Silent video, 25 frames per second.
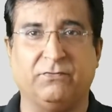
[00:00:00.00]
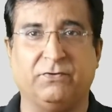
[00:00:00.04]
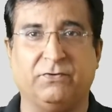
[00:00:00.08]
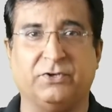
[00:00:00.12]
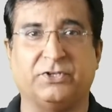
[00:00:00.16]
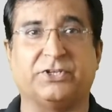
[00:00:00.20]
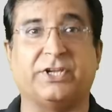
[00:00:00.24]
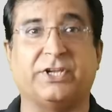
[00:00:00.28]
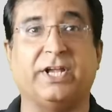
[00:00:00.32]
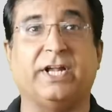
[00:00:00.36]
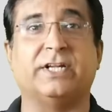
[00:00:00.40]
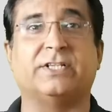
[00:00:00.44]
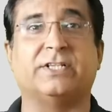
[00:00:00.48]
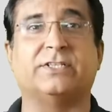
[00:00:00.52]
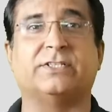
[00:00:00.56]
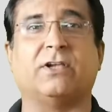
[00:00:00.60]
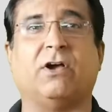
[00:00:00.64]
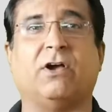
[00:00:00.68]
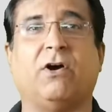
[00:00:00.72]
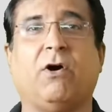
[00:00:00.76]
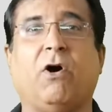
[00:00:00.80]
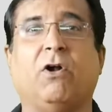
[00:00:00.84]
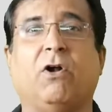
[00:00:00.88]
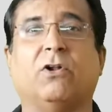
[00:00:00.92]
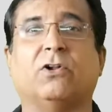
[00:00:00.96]
which gets
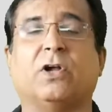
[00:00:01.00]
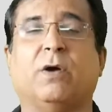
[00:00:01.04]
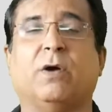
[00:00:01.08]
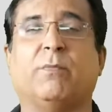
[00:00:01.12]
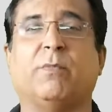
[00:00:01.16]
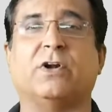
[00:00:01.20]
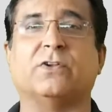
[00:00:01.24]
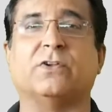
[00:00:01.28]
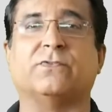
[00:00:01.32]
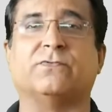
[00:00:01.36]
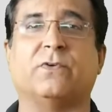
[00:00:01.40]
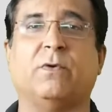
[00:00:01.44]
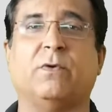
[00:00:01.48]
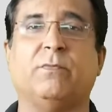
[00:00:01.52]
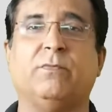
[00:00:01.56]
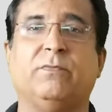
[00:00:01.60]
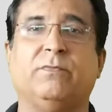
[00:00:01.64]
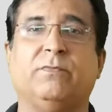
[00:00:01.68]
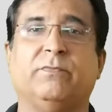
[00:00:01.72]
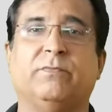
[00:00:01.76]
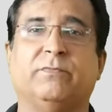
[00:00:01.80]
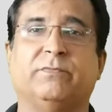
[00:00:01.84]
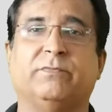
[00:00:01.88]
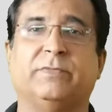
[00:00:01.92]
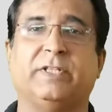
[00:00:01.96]
all commands
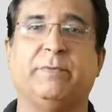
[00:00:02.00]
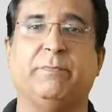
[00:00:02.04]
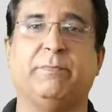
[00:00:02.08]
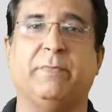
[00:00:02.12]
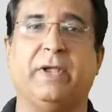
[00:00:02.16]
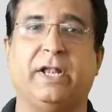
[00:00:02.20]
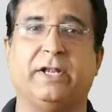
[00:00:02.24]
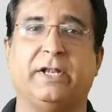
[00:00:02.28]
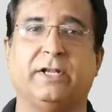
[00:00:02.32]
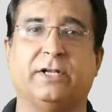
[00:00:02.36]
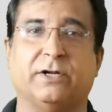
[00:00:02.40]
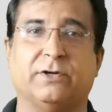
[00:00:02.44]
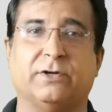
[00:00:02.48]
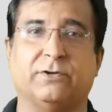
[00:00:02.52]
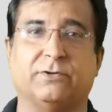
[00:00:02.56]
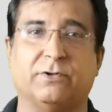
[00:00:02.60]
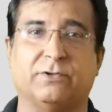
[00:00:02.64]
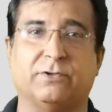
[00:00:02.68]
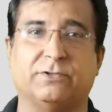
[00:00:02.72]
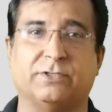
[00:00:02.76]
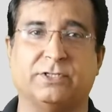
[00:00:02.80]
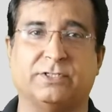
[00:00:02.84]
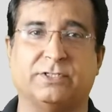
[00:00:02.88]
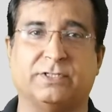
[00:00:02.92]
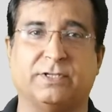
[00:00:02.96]
from the main
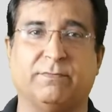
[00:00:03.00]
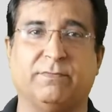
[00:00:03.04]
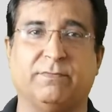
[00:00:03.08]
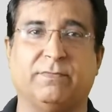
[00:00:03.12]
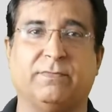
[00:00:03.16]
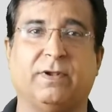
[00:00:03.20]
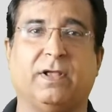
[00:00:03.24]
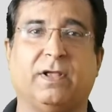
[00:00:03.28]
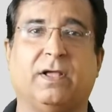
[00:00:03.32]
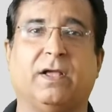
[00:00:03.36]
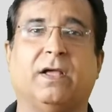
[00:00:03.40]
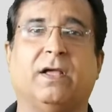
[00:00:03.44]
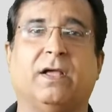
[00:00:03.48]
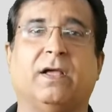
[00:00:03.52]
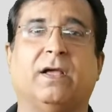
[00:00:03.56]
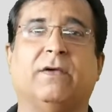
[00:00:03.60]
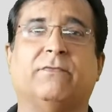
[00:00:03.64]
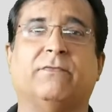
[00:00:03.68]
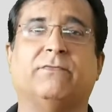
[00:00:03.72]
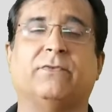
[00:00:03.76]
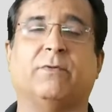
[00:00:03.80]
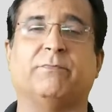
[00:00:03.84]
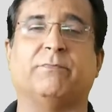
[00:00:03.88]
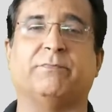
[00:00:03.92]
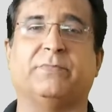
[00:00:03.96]
control system
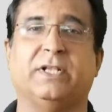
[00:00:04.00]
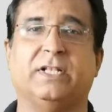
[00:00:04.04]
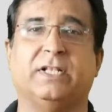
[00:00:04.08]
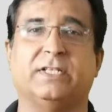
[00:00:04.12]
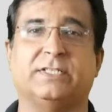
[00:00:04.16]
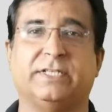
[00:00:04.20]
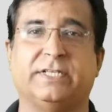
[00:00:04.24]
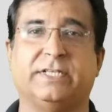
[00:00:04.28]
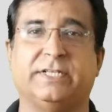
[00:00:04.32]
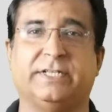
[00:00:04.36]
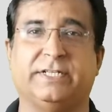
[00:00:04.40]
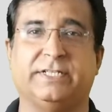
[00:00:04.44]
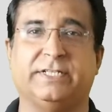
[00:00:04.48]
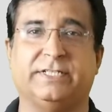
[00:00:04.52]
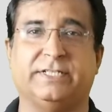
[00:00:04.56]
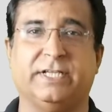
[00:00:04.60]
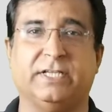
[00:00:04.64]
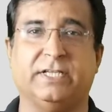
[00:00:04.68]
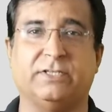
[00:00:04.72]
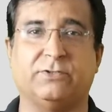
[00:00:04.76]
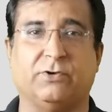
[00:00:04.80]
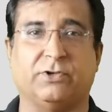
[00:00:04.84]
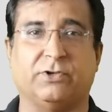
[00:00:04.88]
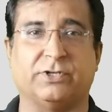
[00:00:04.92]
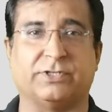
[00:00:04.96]
from PLC,
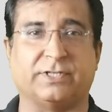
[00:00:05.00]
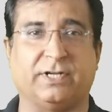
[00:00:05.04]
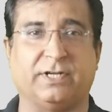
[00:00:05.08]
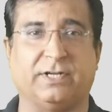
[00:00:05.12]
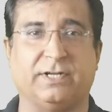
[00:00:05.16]
DCS or